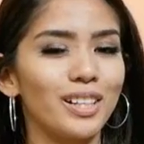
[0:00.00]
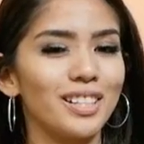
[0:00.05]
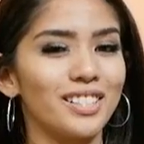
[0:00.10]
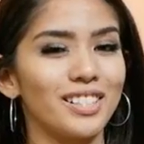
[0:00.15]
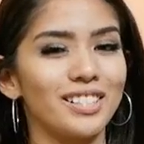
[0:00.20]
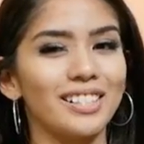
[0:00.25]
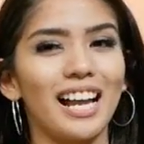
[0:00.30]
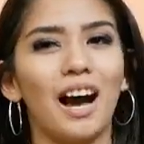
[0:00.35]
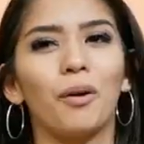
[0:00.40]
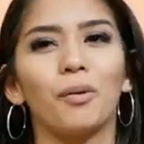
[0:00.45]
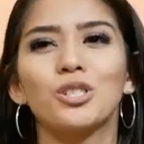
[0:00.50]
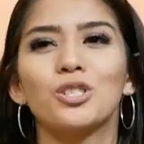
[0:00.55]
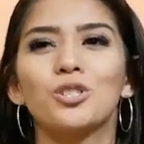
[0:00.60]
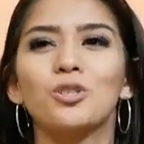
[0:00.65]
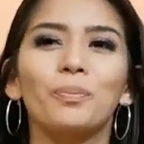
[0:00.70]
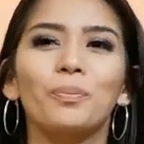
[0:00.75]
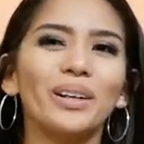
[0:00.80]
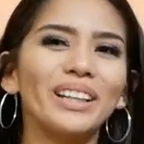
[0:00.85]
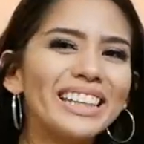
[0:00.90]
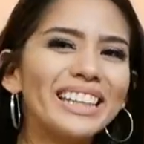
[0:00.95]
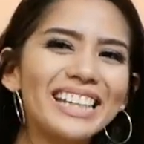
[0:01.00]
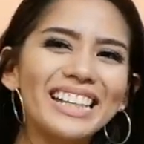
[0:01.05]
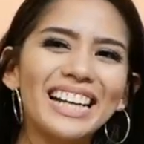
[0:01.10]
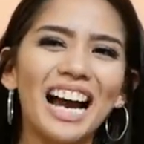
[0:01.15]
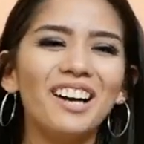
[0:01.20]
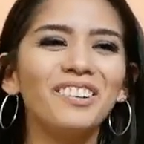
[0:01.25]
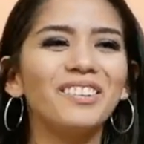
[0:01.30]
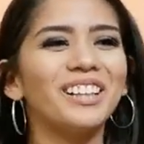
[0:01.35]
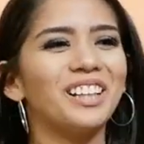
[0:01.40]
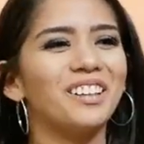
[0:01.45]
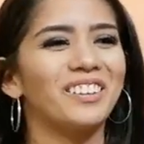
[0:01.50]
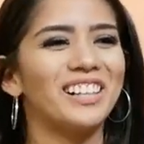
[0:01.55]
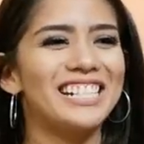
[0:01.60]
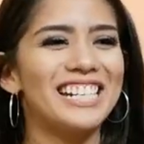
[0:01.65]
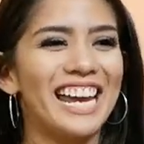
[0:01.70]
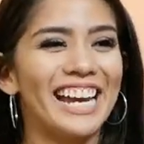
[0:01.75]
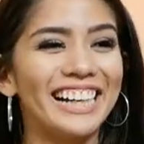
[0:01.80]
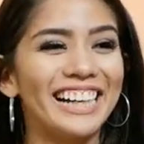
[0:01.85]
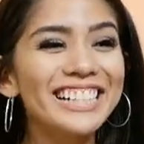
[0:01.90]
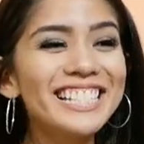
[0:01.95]
because, you know, we're super kika, we love
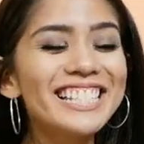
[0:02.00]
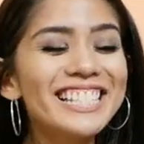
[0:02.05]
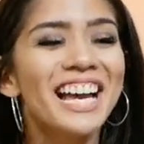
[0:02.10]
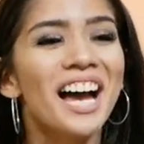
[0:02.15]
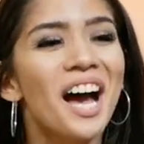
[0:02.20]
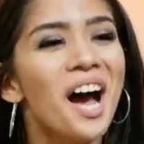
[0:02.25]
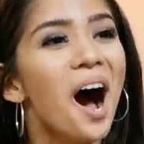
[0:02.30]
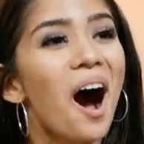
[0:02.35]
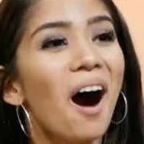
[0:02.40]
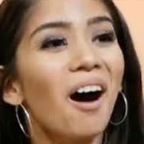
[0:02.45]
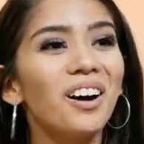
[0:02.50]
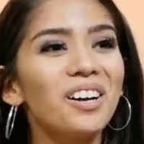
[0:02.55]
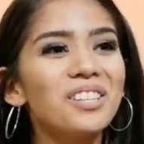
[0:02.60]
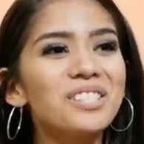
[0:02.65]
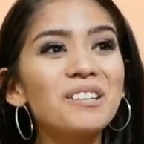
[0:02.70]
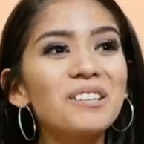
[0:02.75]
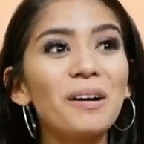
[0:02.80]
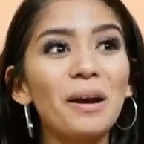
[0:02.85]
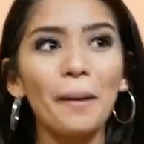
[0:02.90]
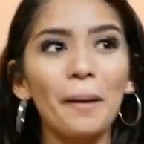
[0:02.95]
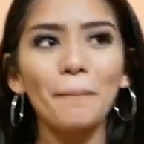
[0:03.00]
our nails. Also